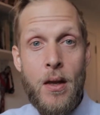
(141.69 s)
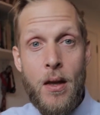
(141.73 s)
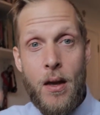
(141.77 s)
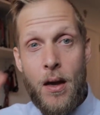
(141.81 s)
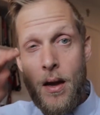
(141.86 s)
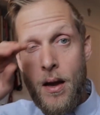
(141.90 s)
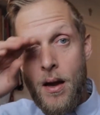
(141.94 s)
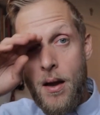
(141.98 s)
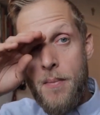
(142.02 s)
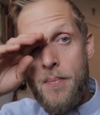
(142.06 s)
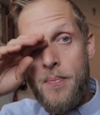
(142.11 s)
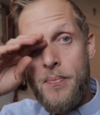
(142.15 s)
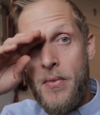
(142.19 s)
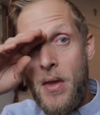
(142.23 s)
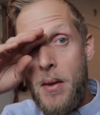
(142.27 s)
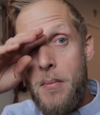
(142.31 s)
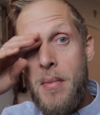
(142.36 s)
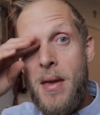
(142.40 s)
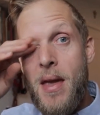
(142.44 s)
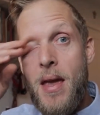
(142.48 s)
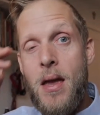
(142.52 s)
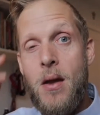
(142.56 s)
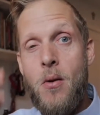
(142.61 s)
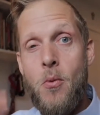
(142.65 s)
It
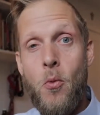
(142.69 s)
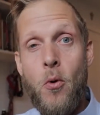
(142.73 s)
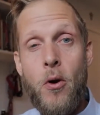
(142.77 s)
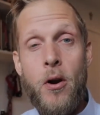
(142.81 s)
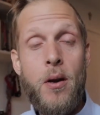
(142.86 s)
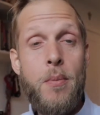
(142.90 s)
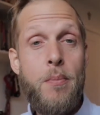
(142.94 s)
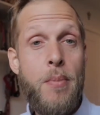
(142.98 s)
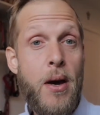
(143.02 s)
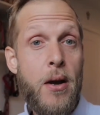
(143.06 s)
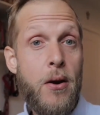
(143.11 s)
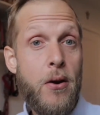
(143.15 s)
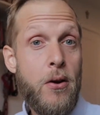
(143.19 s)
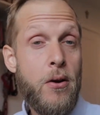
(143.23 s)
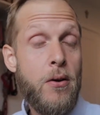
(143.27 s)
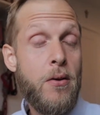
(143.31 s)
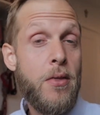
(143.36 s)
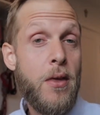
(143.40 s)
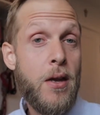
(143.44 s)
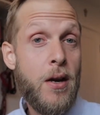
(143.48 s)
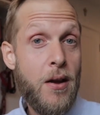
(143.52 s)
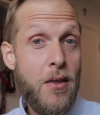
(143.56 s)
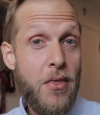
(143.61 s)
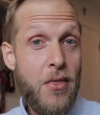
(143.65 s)
may work better
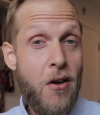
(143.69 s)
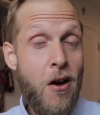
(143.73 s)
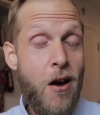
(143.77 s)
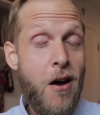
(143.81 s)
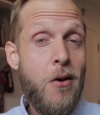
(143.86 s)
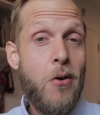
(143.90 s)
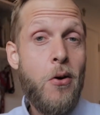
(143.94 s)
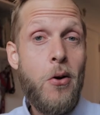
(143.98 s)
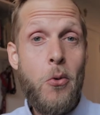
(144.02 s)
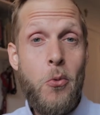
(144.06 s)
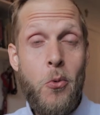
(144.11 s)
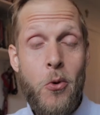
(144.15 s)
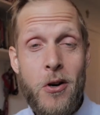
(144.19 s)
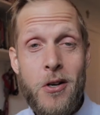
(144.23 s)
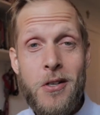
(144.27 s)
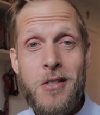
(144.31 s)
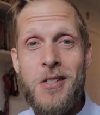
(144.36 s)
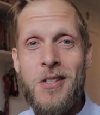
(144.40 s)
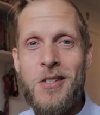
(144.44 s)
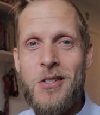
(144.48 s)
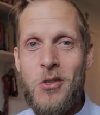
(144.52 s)
than I thought, or worse.